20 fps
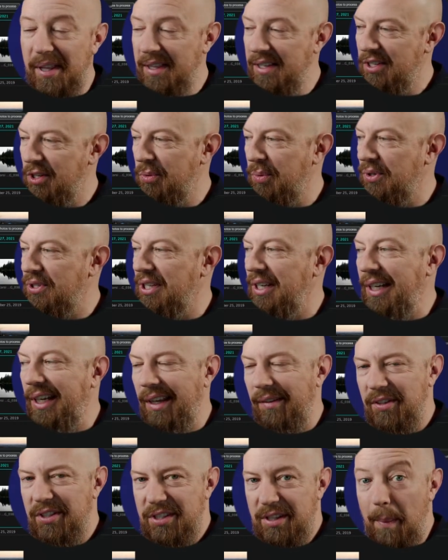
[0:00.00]
This is what's going to
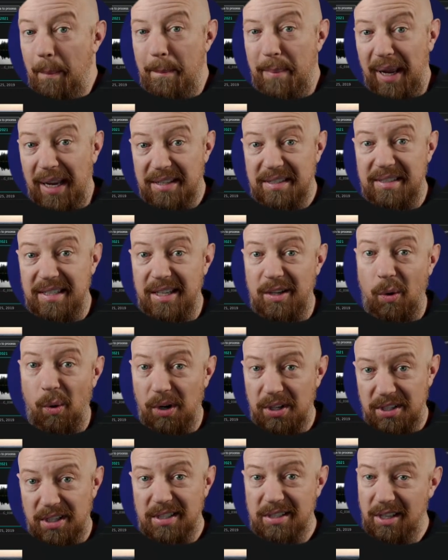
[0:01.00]
give us the best
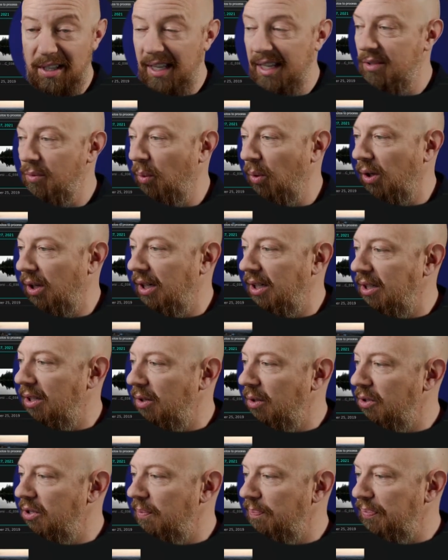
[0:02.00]
denoising, so that's what we're going to
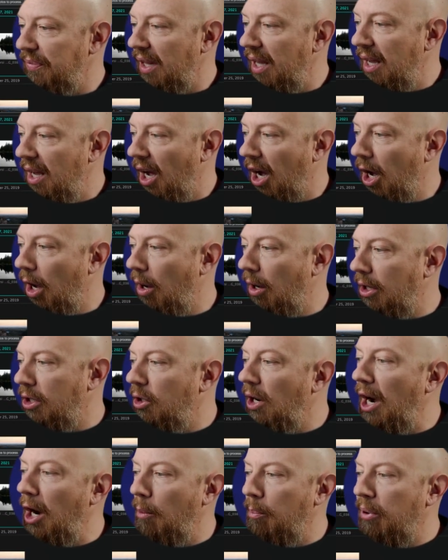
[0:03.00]
use.
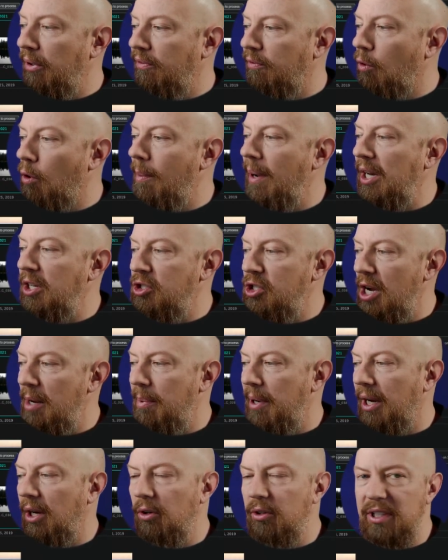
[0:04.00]
Your output format,
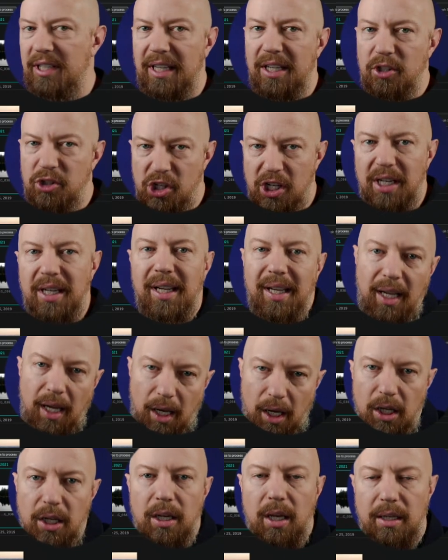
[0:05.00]
JPEG or DNG.
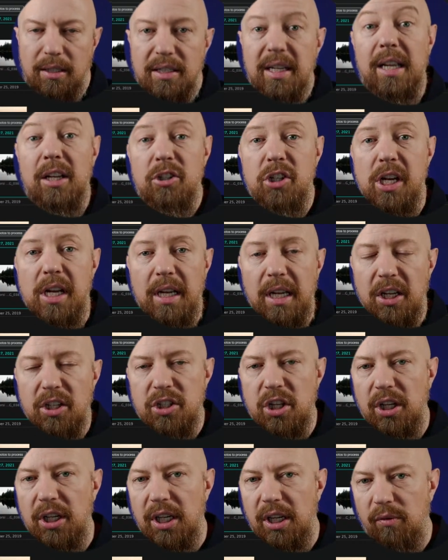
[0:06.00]
DNG is
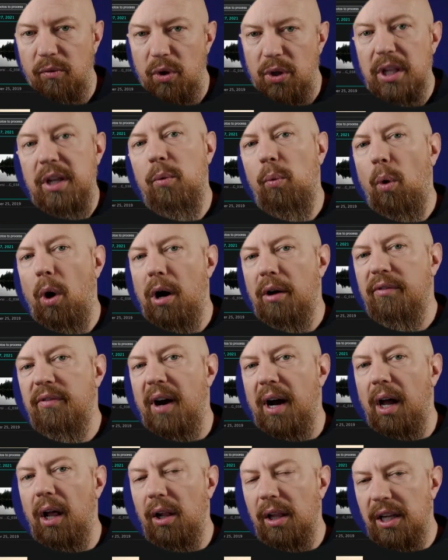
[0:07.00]
going to give you the raw
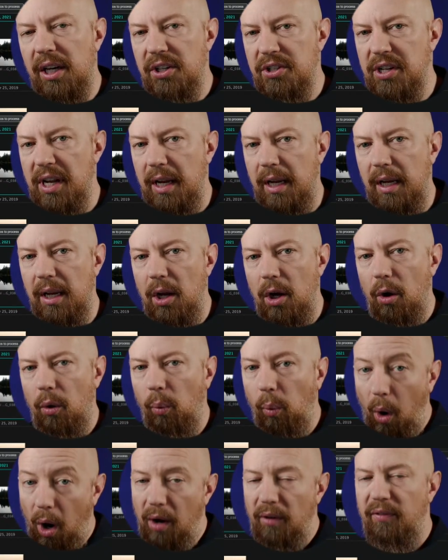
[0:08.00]
file. It is a
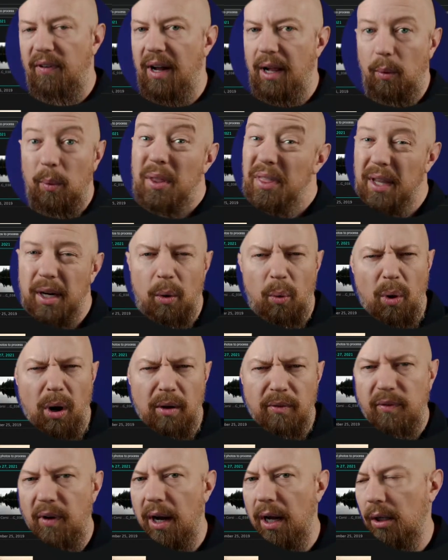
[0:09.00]
raw file within a raw
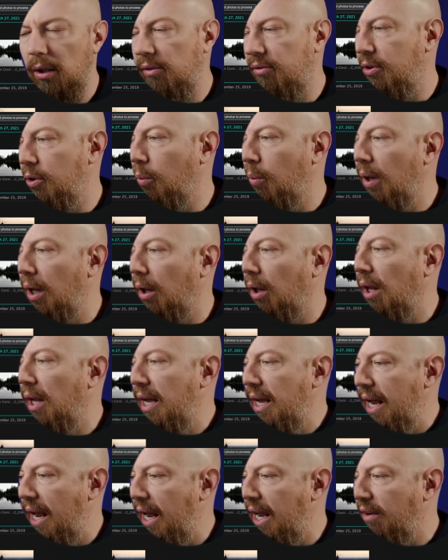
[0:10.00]
file, if you will.
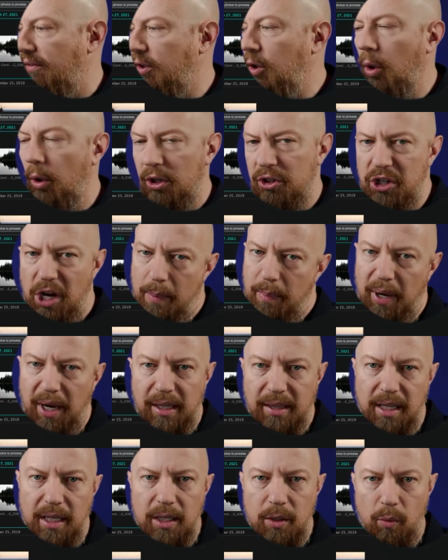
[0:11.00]
If you go to
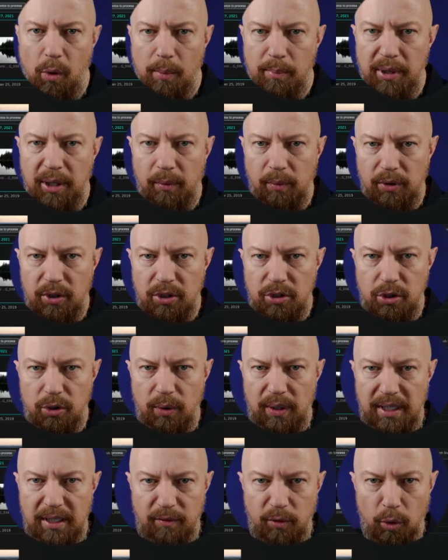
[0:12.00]
JPEG, then you won't be able to
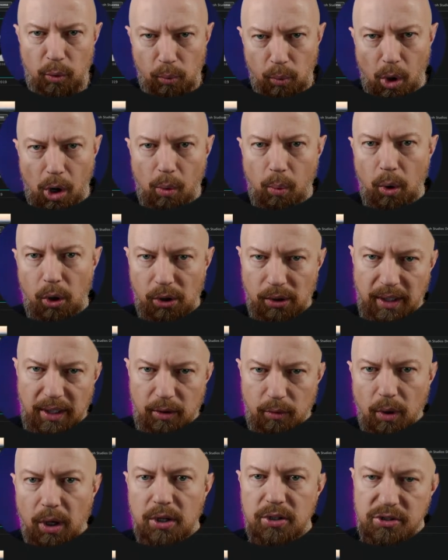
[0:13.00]
do any of your raw work
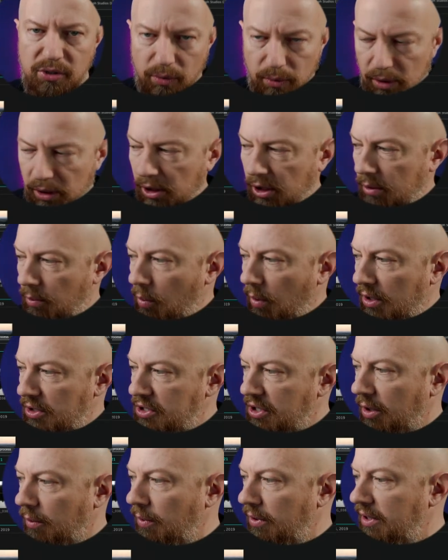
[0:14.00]
later on, so clearly we want to
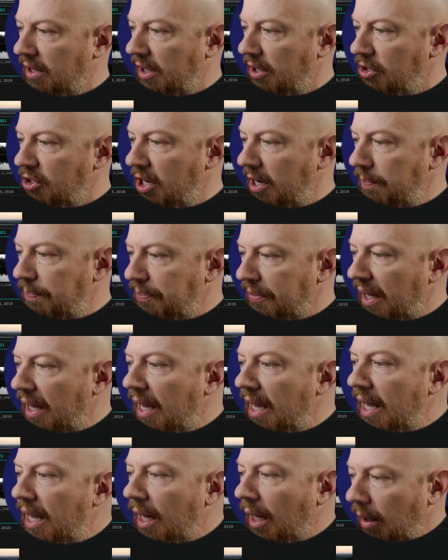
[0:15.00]
stick with DNG.
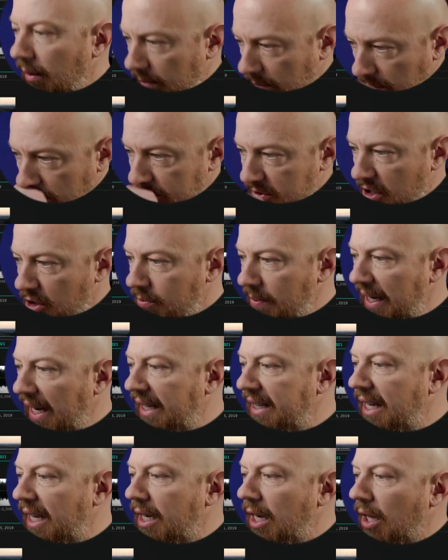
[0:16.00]
Excuse me.
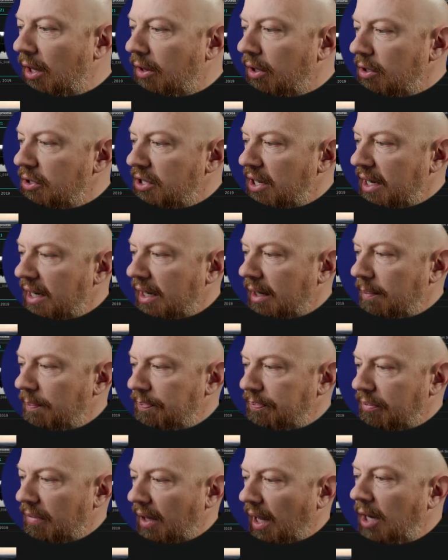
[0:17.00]
And then there's a
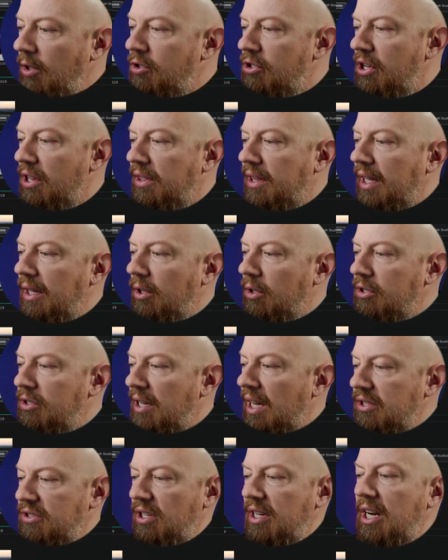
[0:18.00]
interesting thing, the
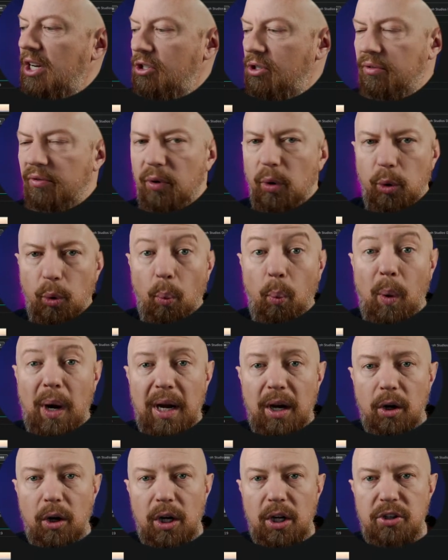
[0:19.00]
destination folder.
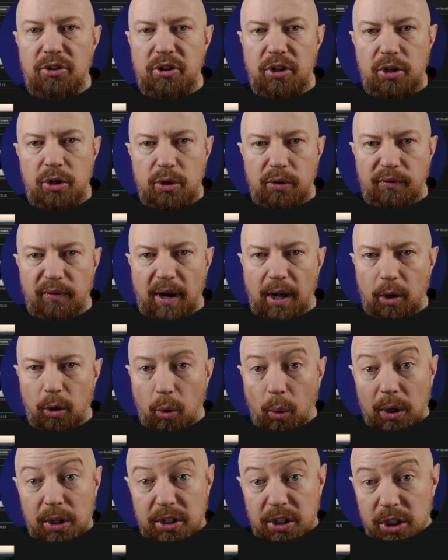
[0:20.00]
Where is the new file
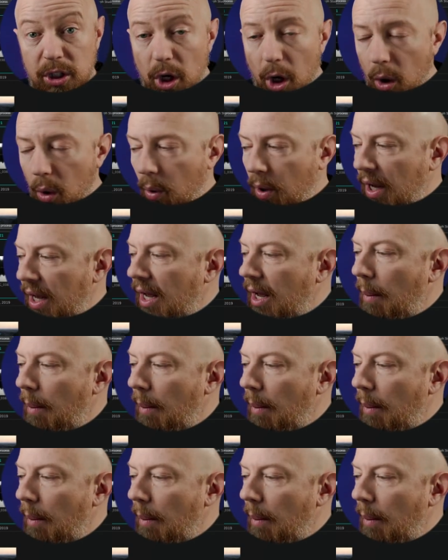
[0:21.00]
going to go?